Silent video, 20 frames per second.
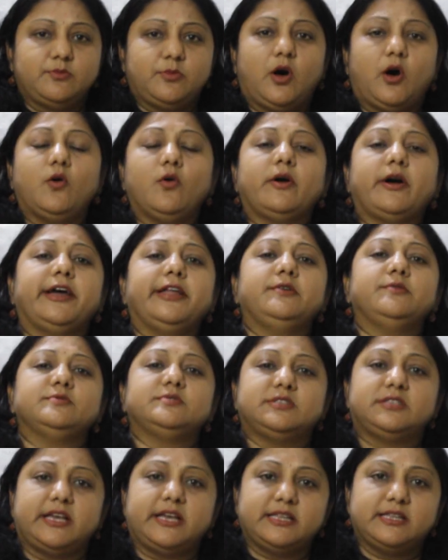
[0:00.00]
How can you
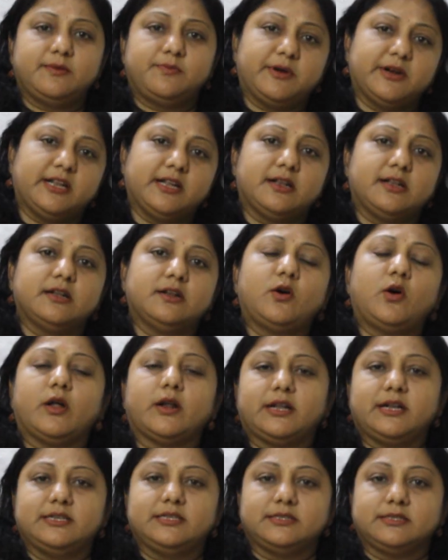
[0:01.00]
say the particular
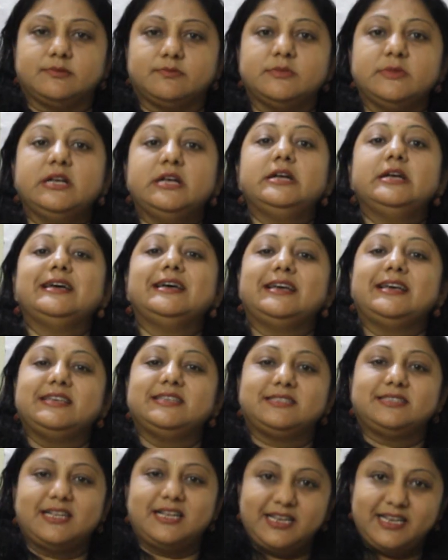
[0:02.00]
organism
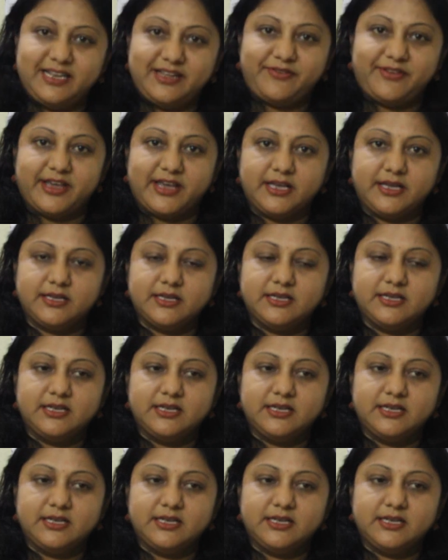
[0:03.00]
is living?